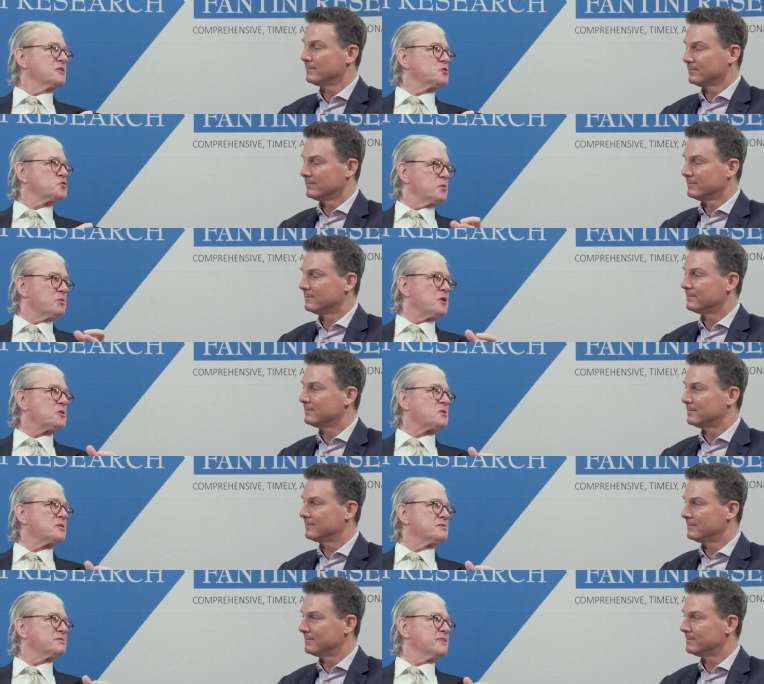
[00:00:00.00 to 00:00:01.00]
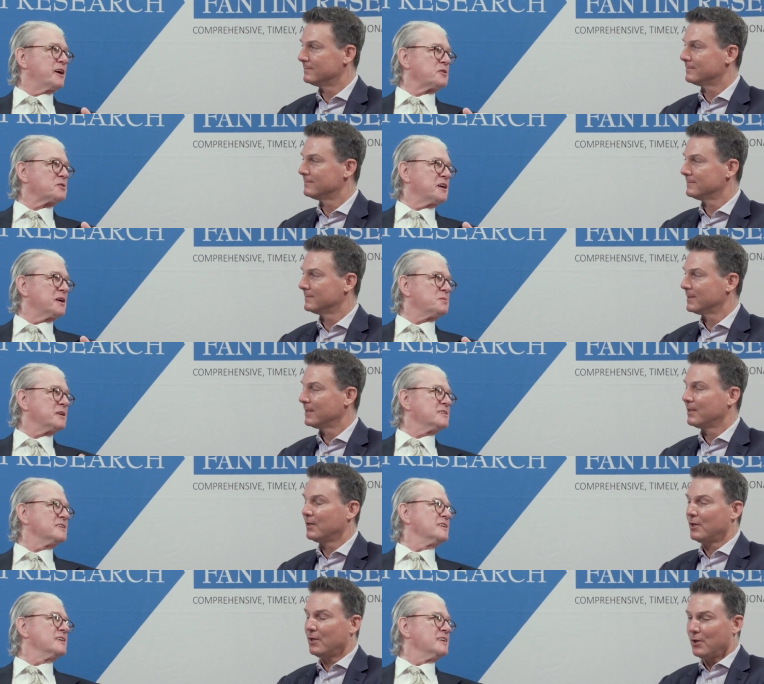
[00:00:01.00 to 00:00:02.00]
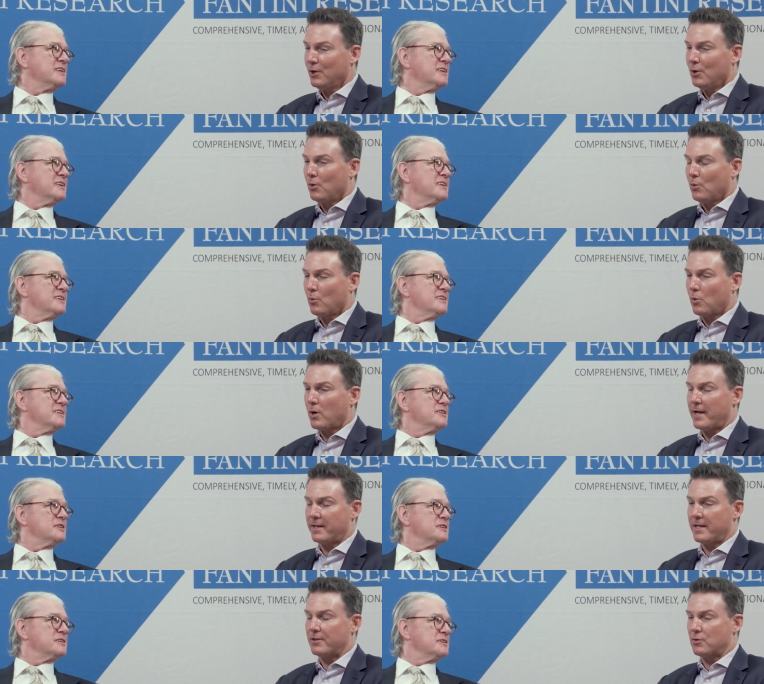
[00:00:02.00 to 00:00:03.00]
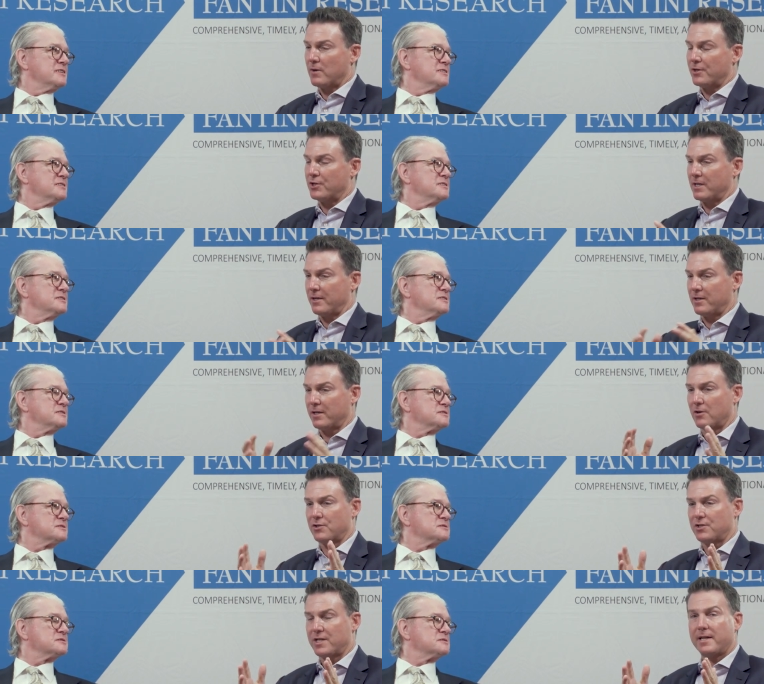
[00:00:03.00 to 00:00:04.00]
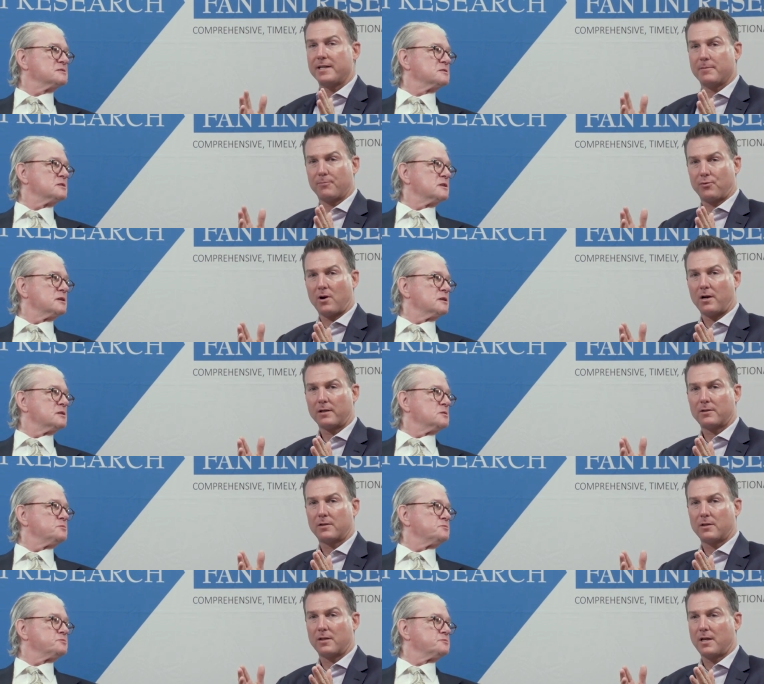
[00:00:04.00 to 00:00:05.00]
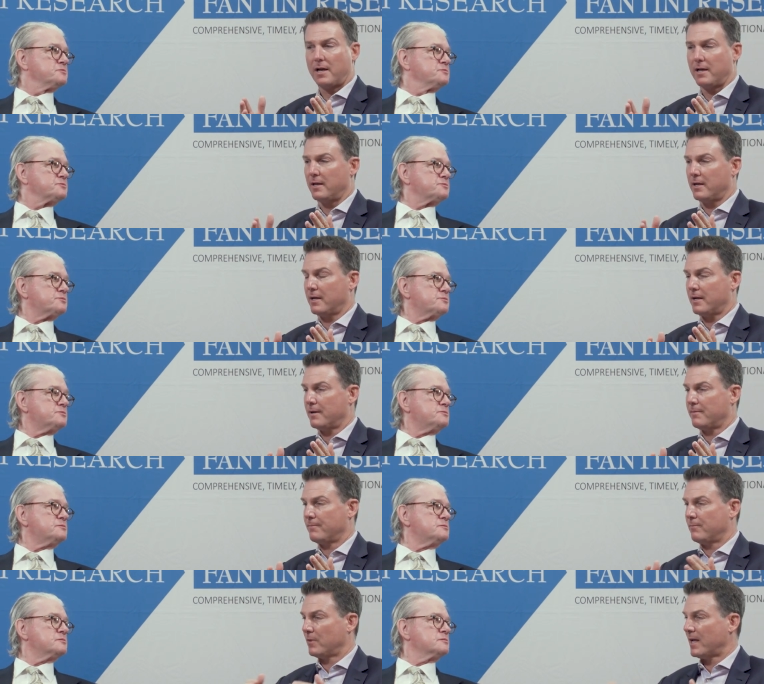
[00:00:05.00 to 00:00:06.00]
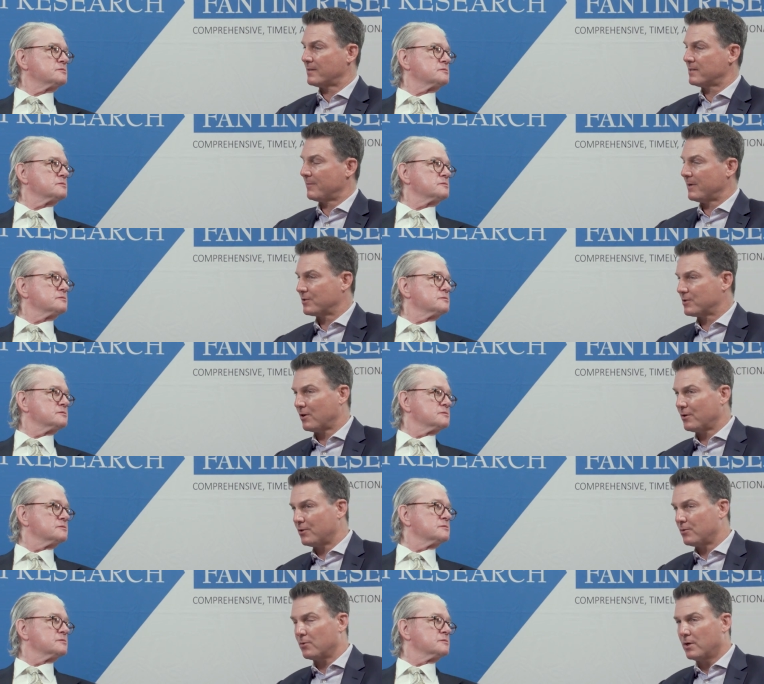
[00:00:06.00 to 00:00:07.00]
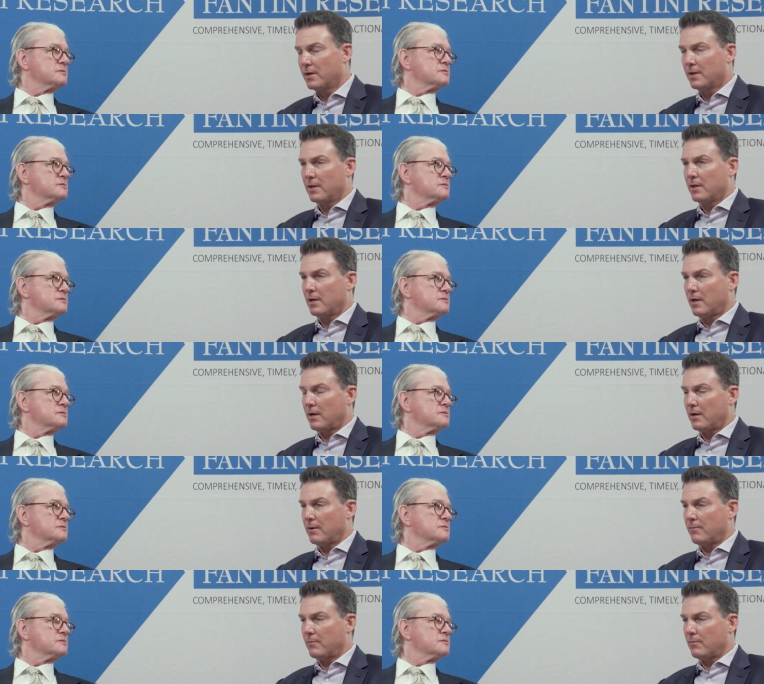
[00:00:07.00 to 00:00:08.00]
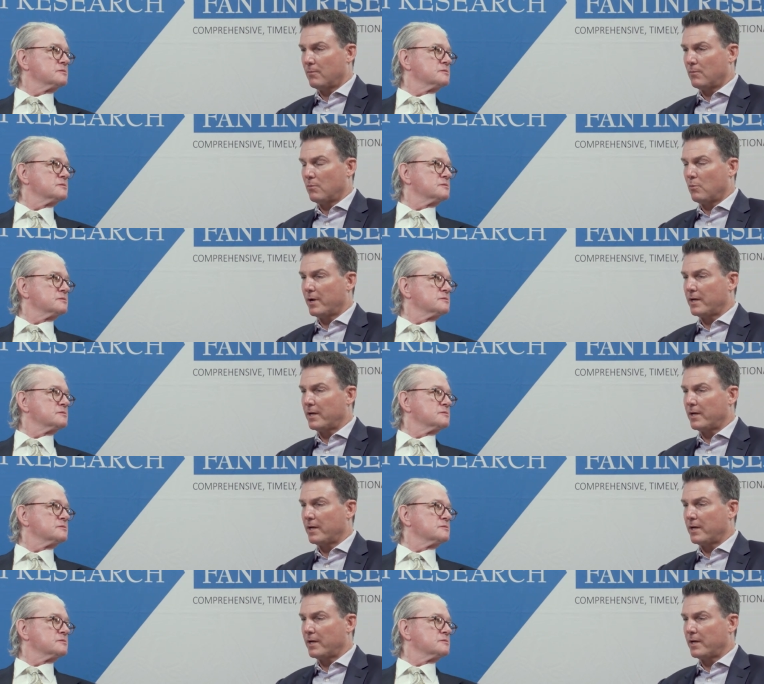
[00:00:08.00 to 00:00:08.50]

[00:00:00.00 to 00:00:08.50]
Speaker 1: distributor of entertainment?
Speaker 2: We're heading that direction. I think our stadium product that um, last time I saw you, um, we